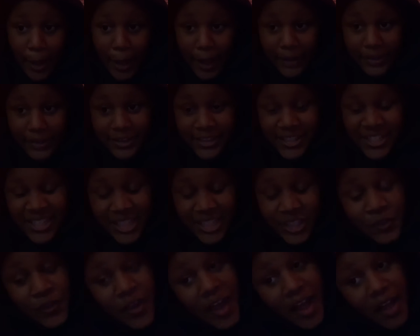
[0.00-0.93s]

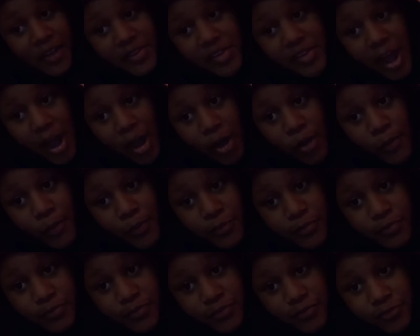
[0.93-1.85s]
Just found out,
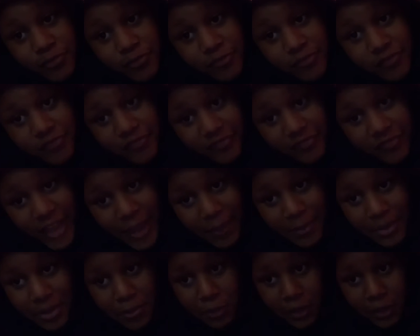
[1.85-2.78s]
name
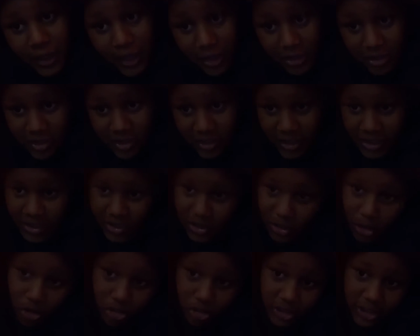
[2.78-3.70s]
is pronounced Nick
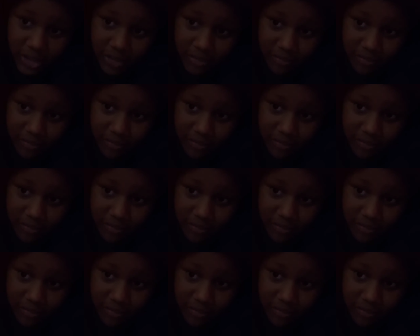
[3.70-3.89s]
Tolley.